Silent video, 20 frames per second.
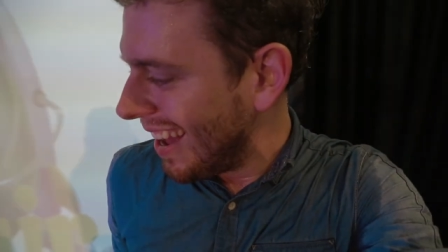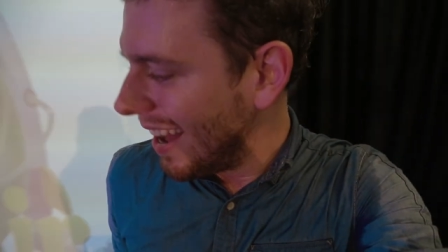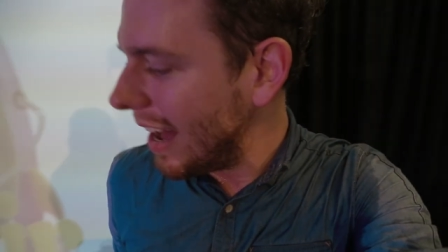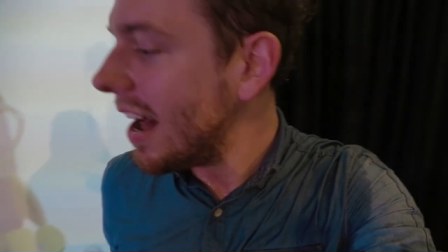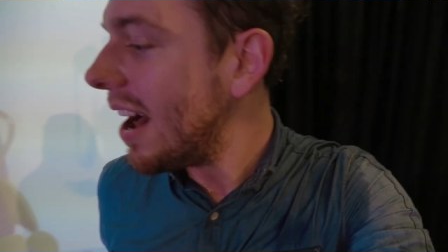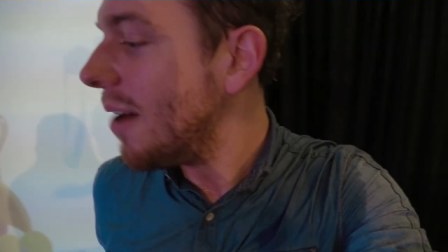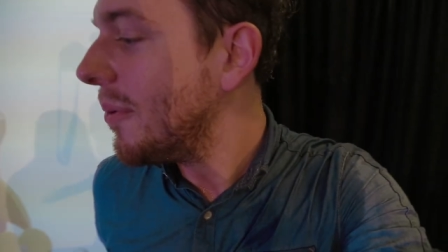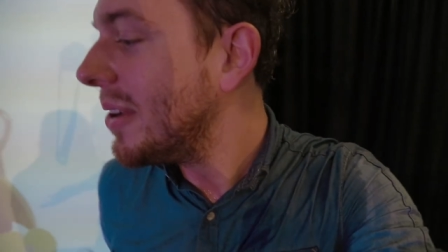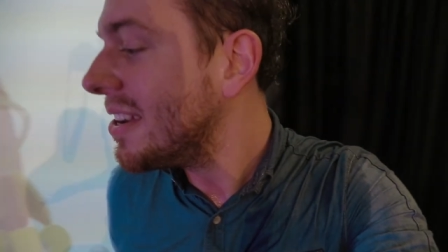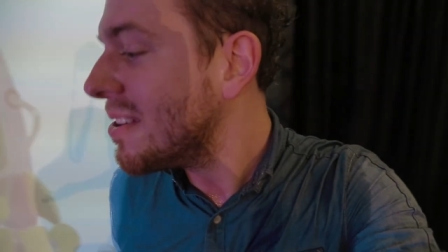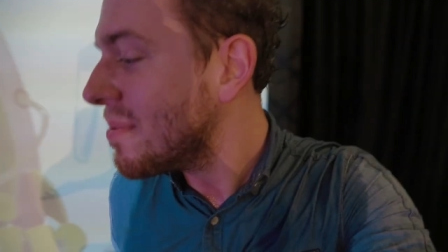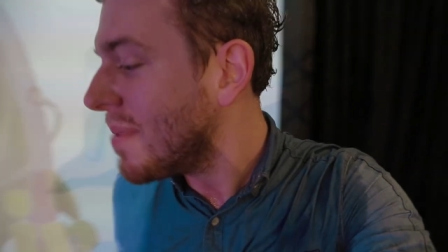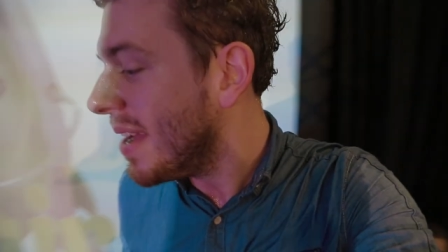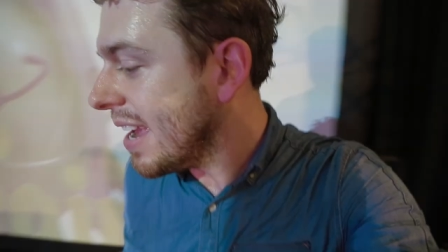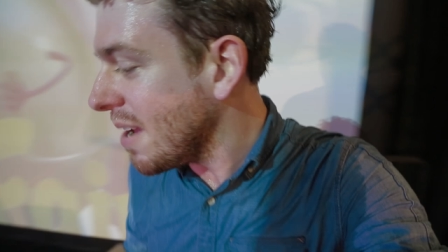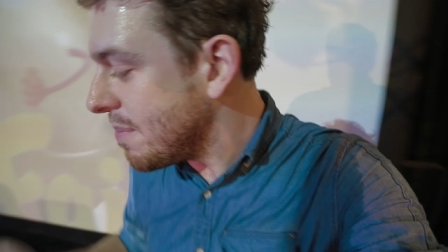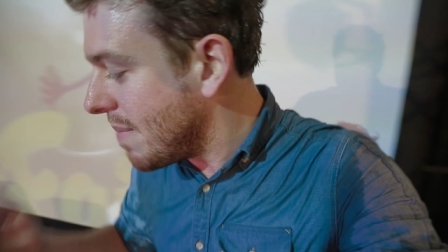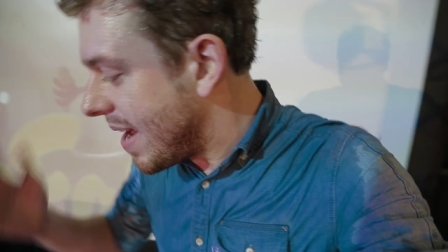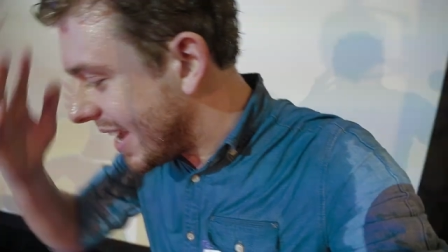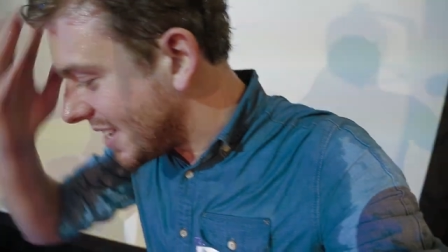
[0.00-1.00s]
Ah, we didn't
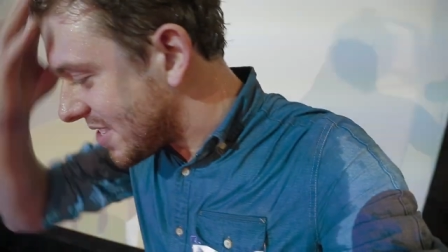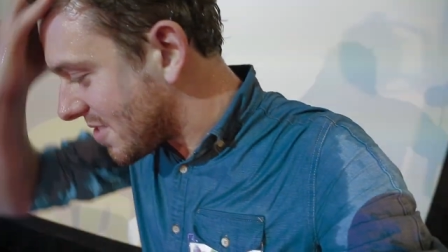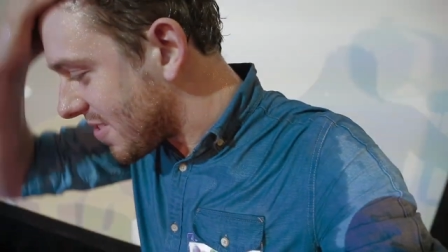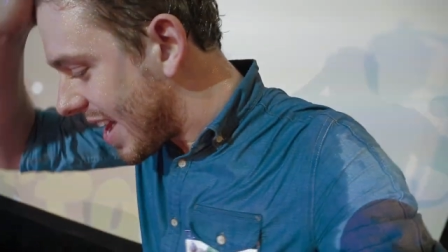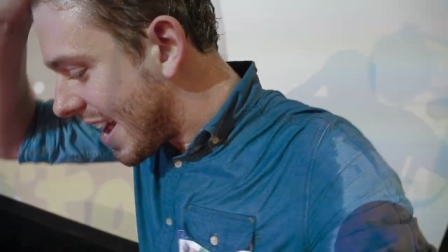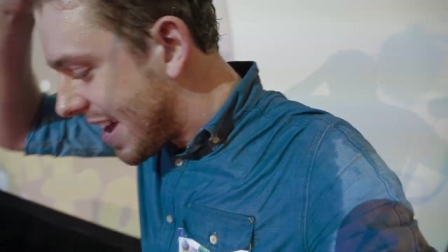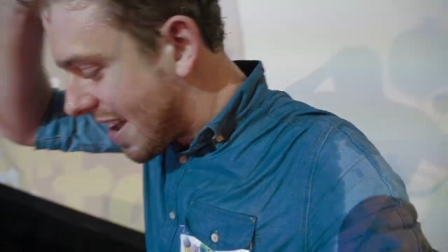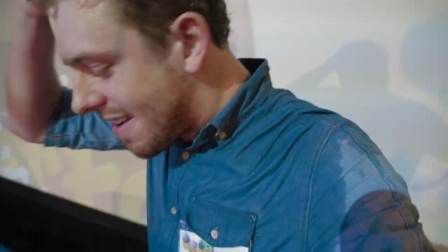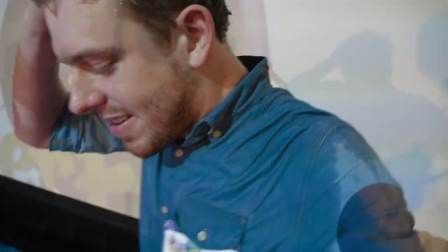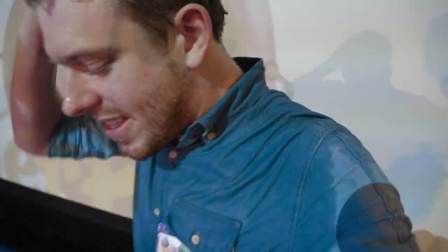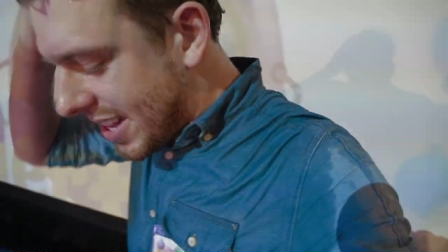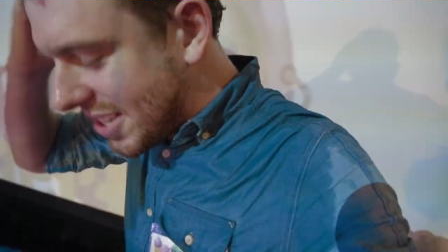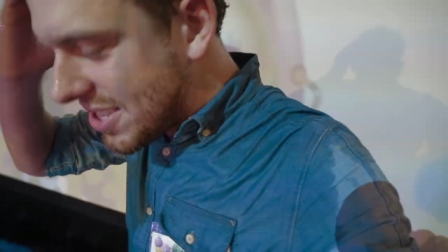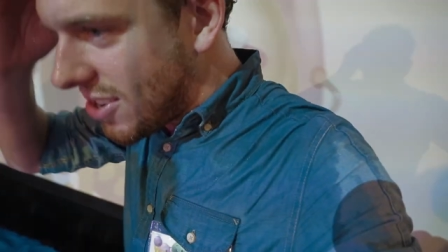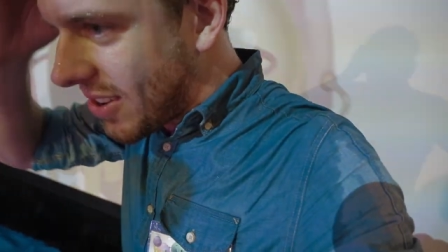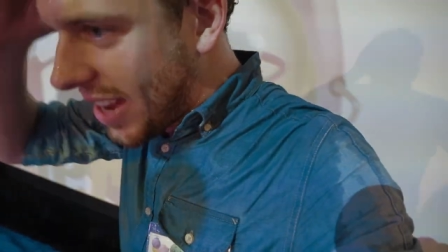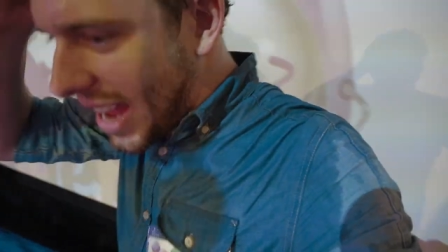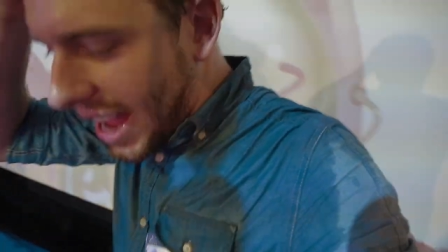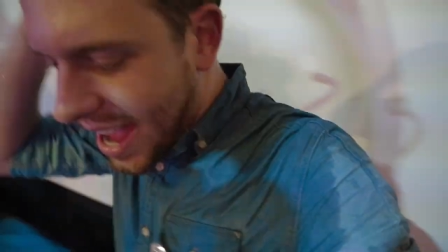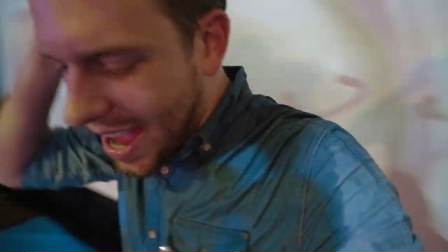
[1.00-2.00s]
make a mess, right? Everything's
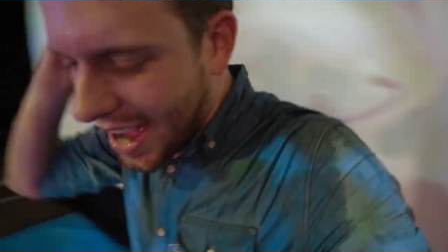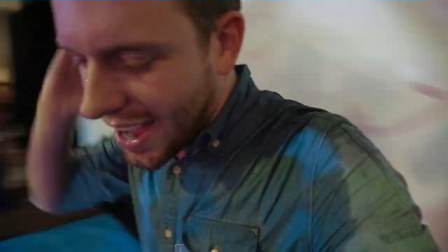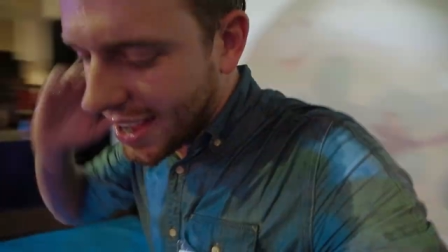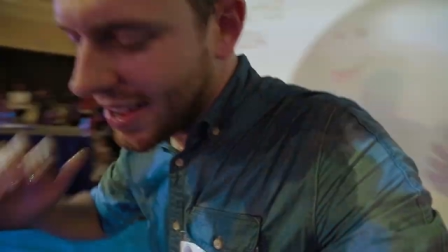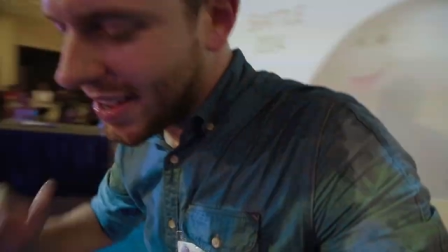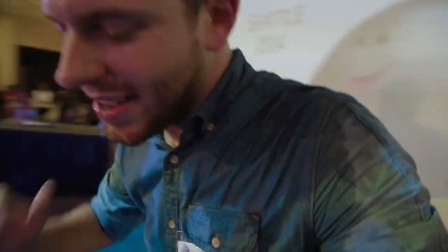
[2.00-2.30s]
okay?